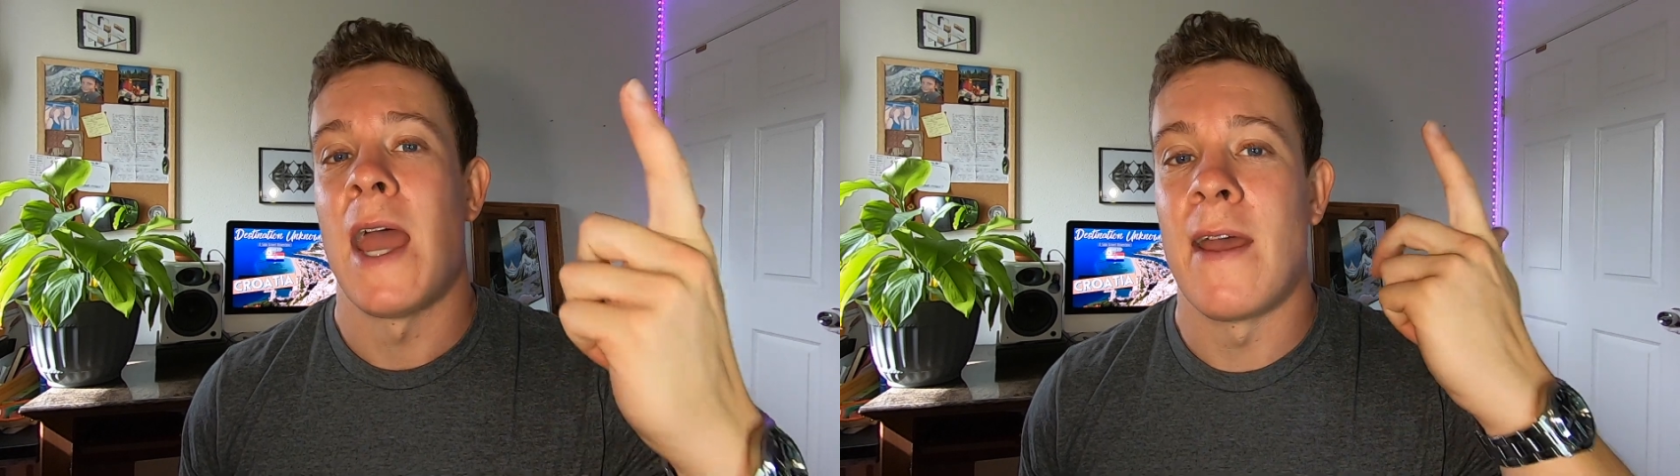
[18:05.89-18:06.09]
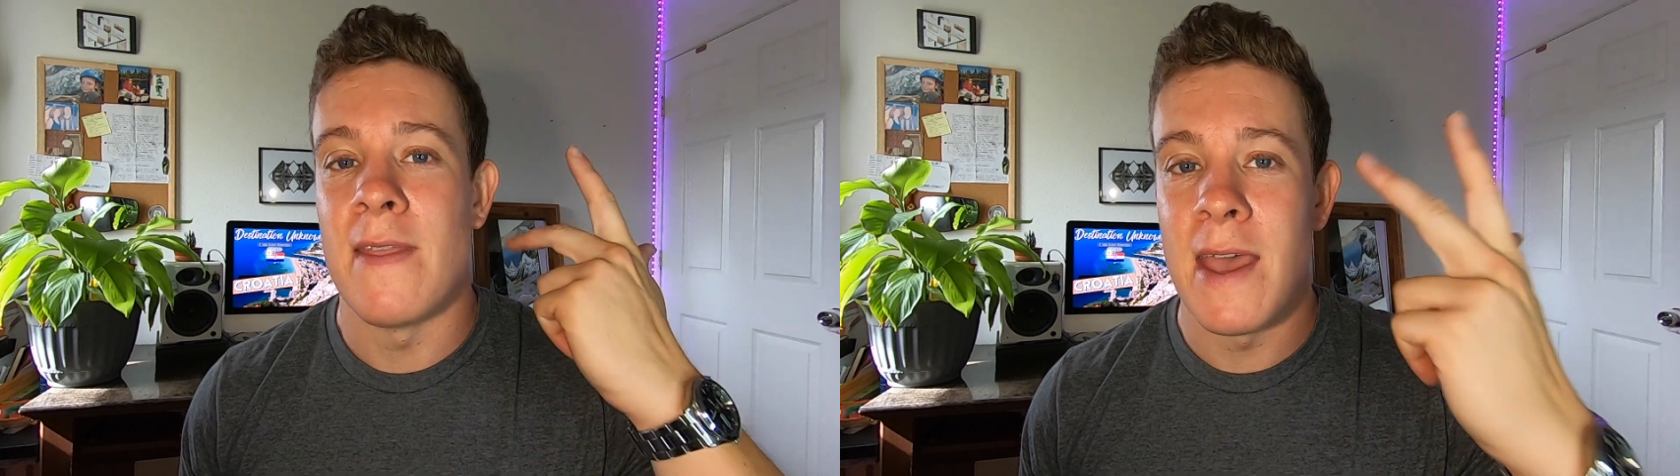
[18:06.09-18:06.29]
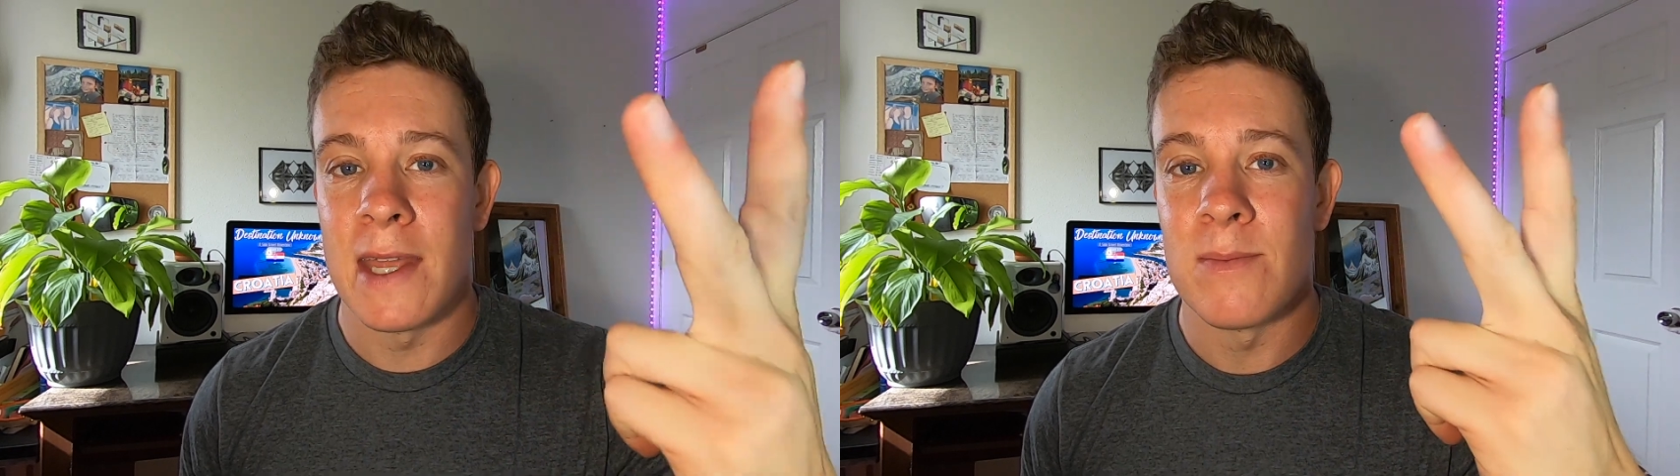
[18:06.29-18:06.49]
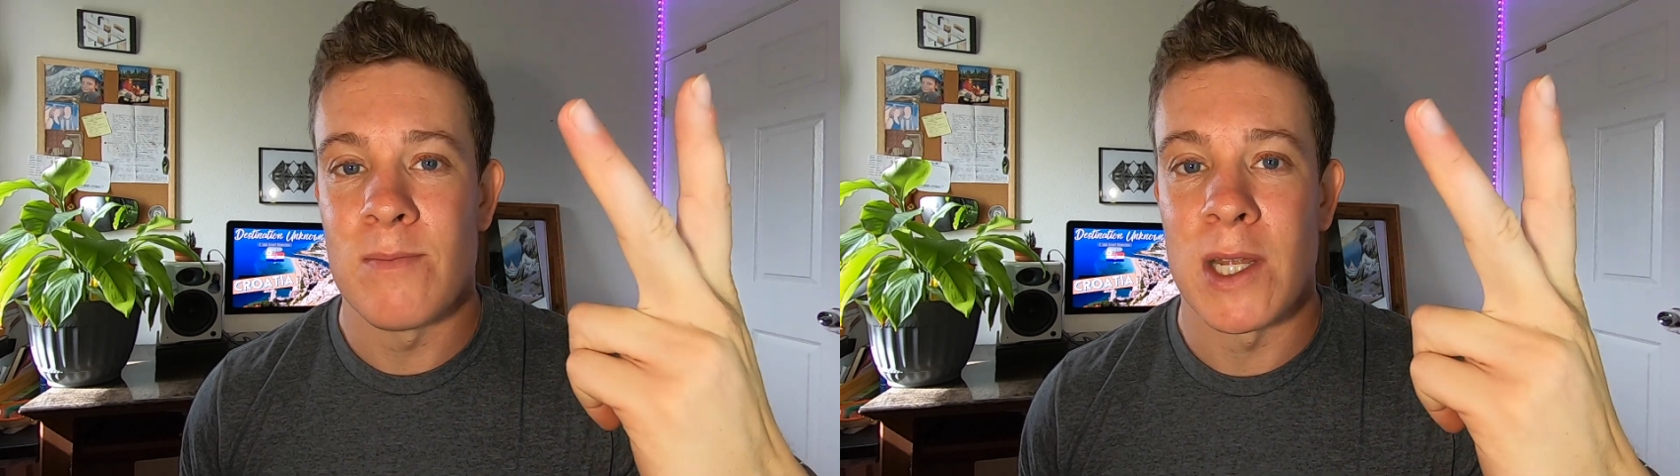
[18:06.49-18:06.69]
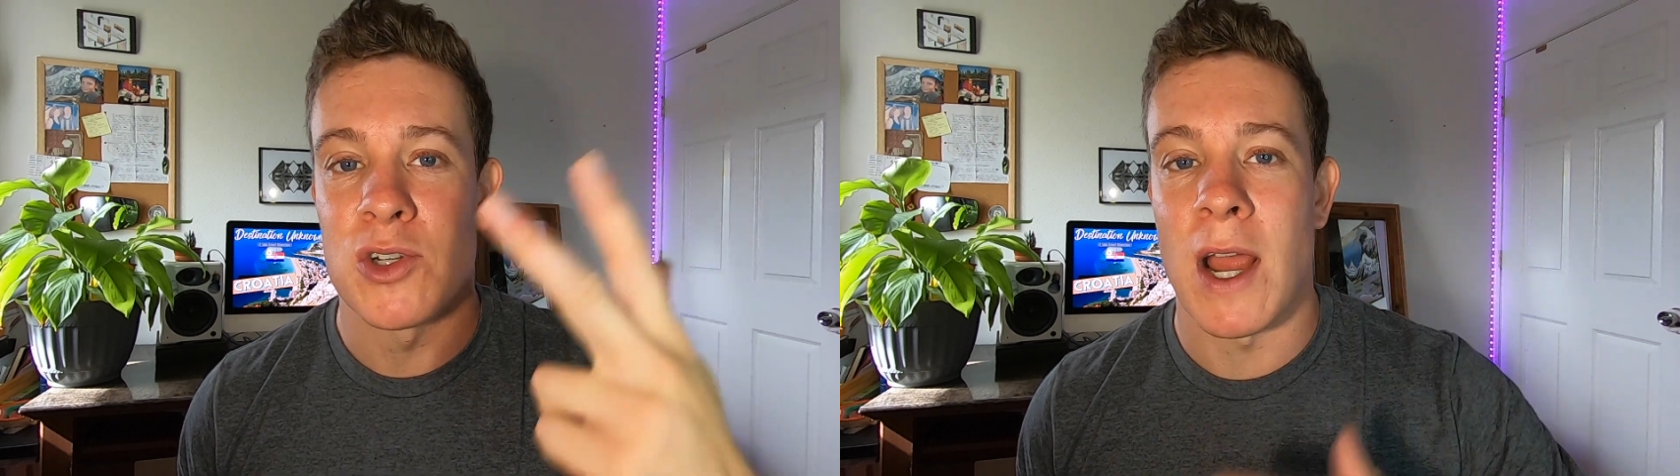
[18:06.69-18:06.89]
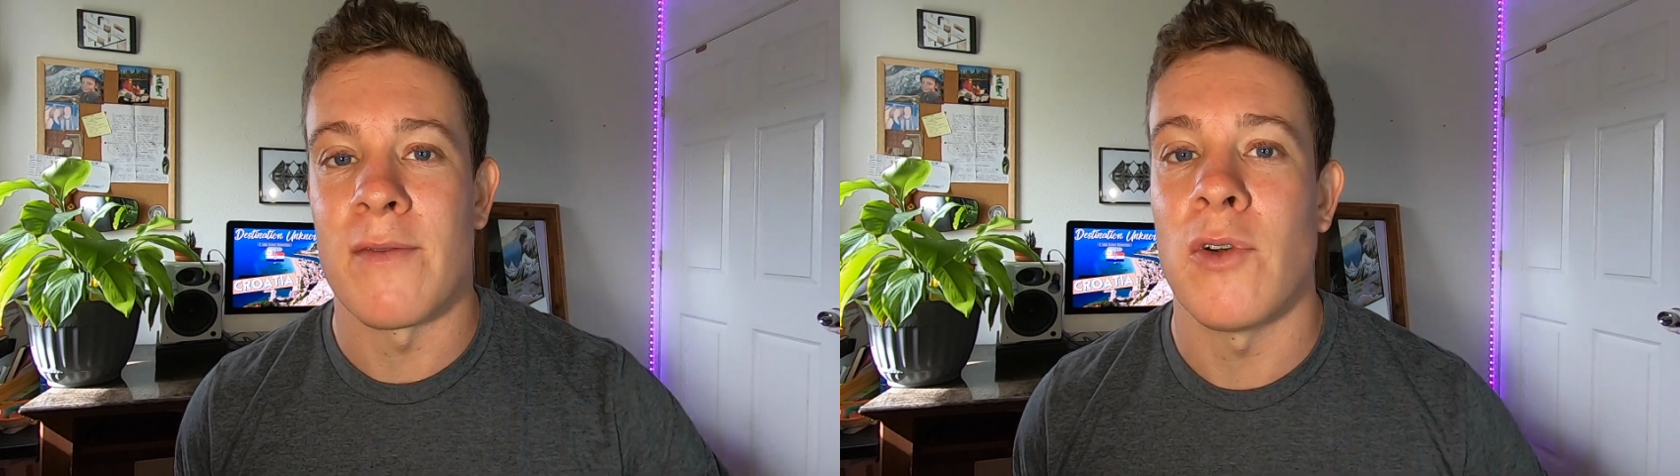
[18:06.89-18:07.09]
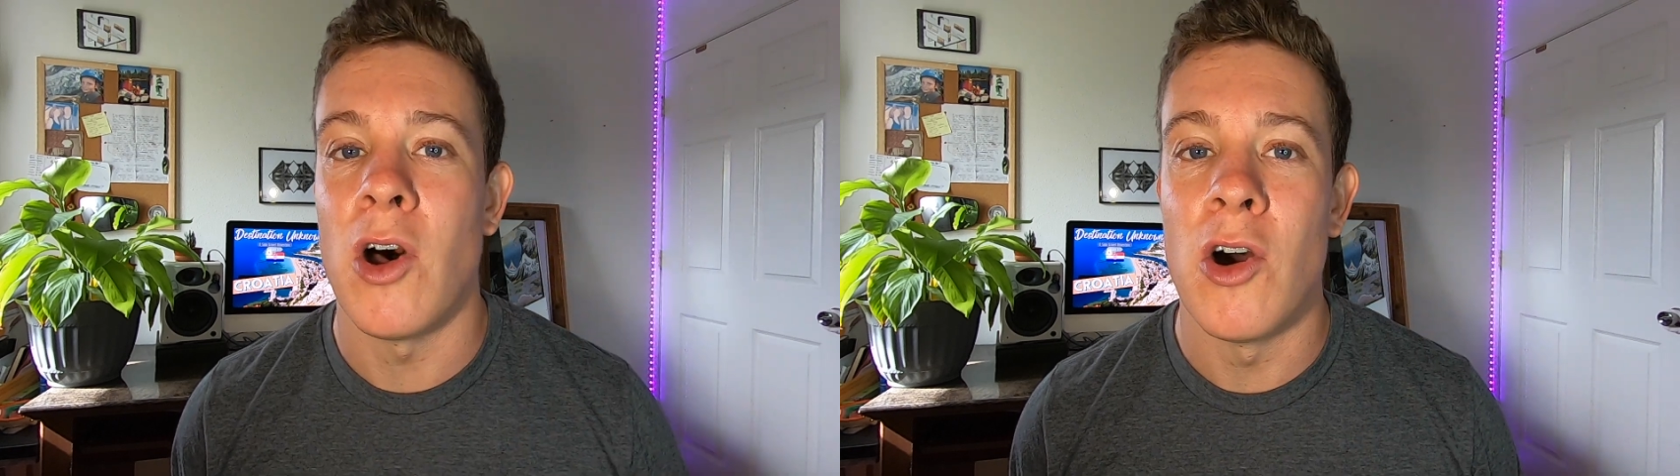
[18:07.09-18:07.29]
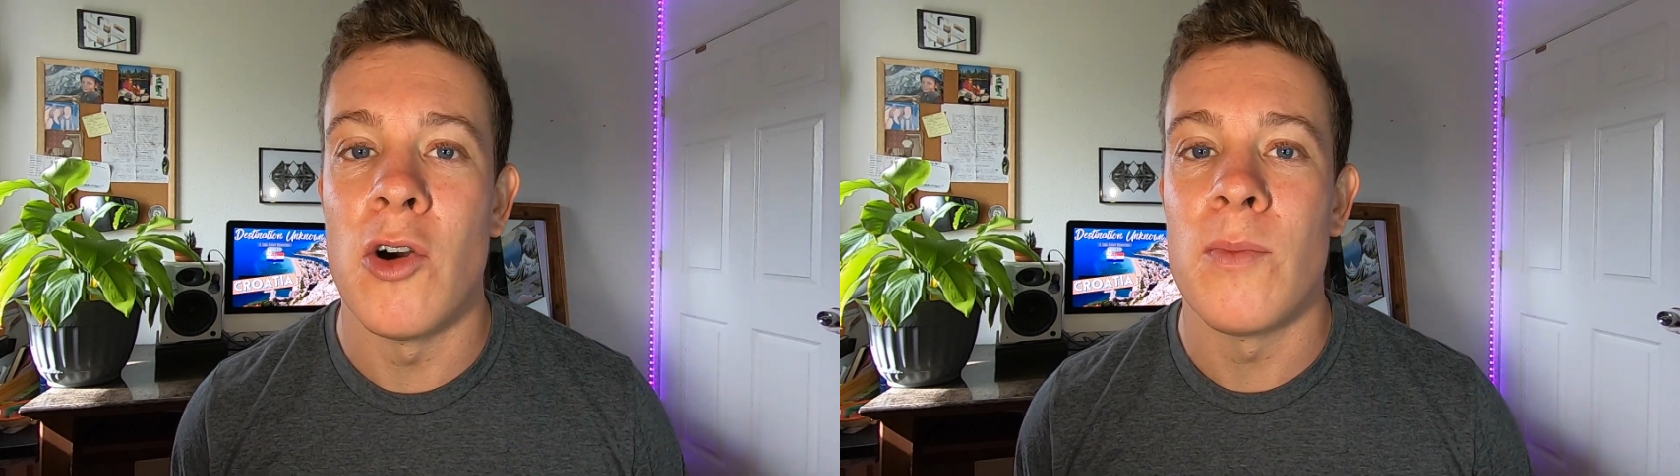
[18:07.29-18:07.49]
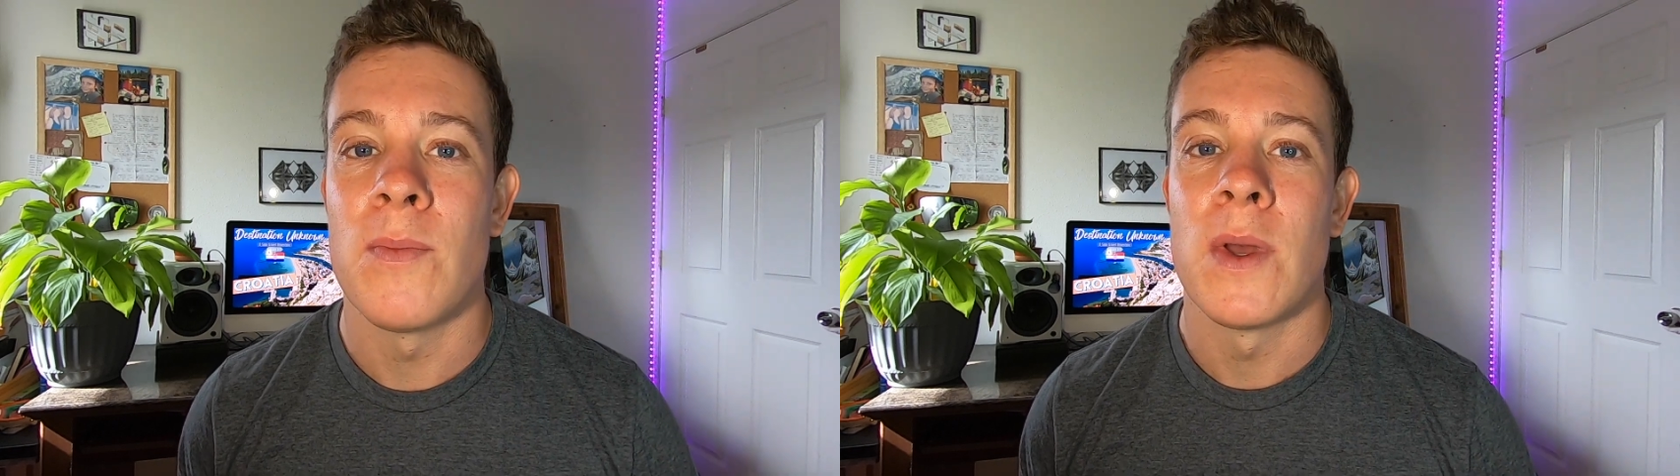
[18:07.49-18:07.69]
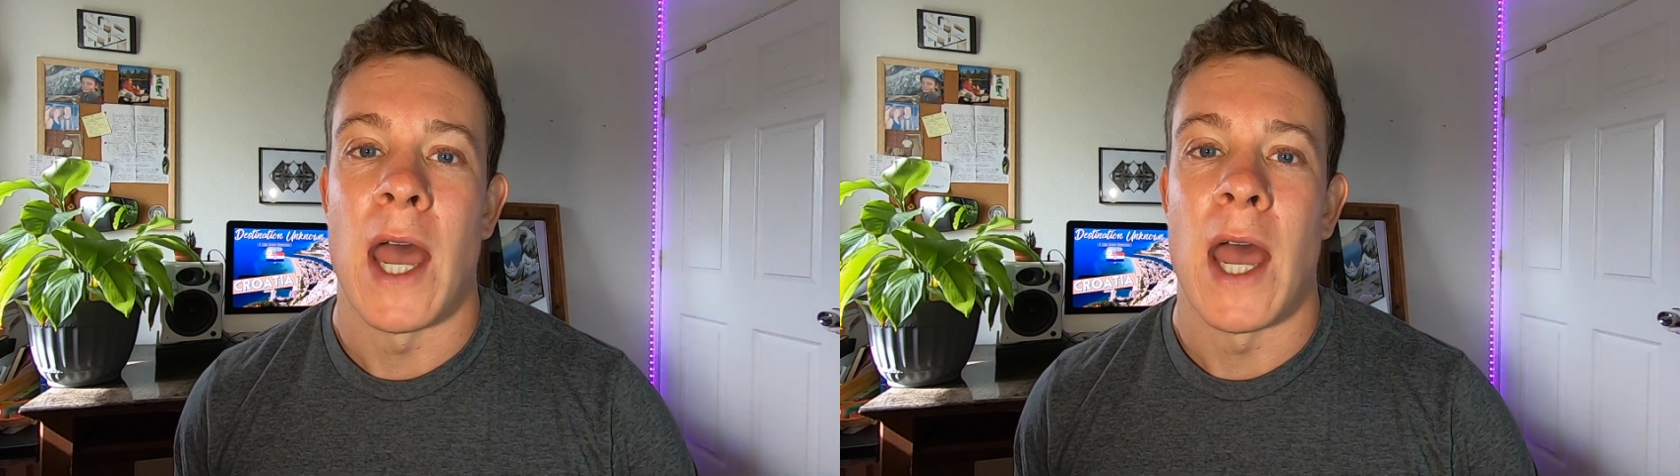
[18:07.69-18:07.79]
and then my travel home